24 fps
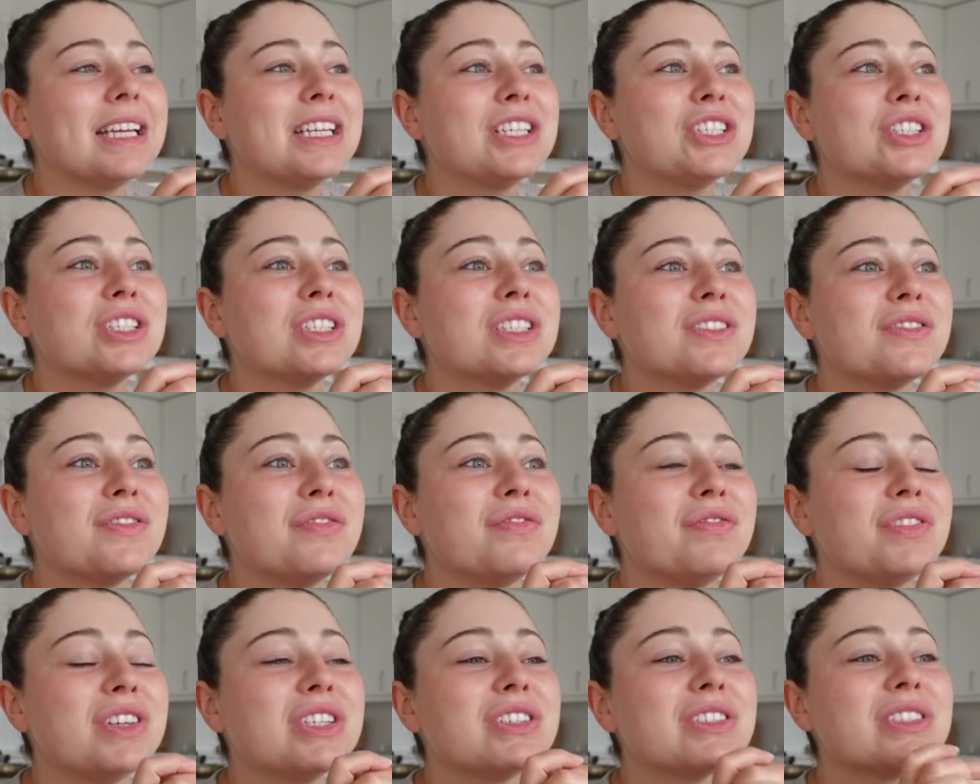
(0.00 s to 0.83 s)
it just
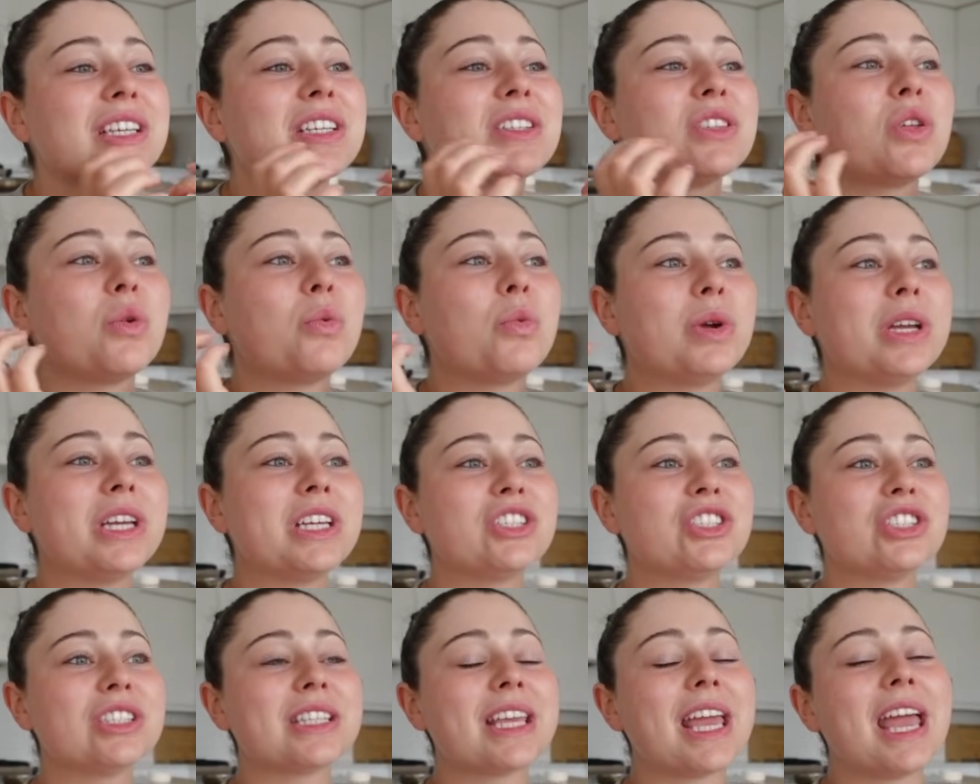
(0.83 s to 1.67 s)
feels like the week
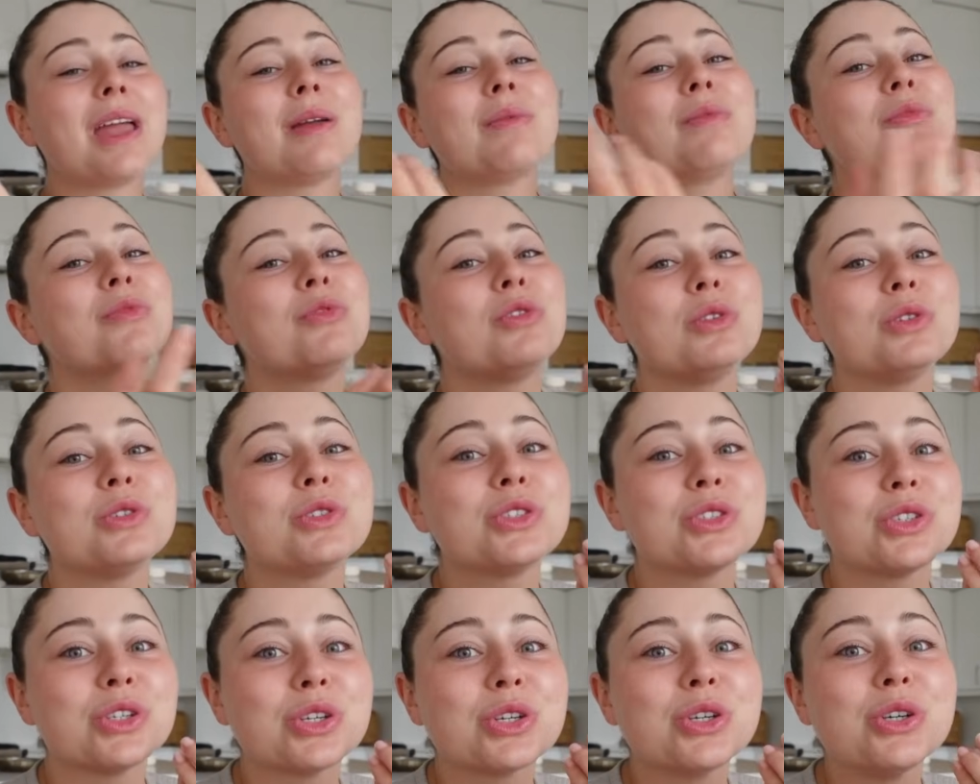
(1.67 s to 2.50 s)
just came full
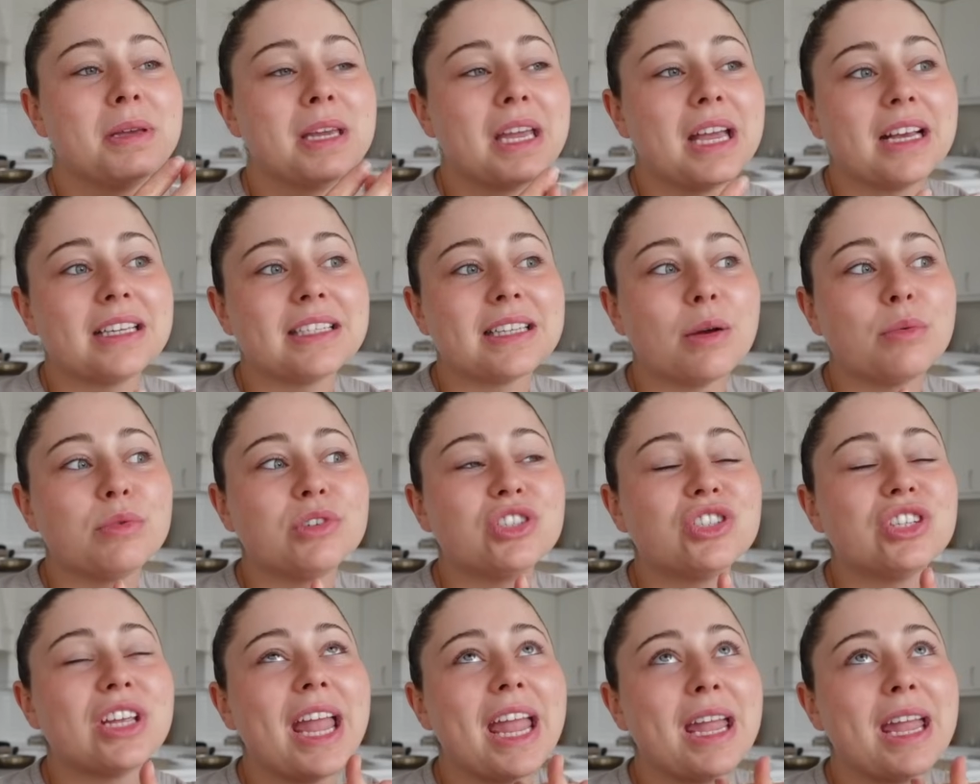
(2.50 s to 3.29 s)
circle because I was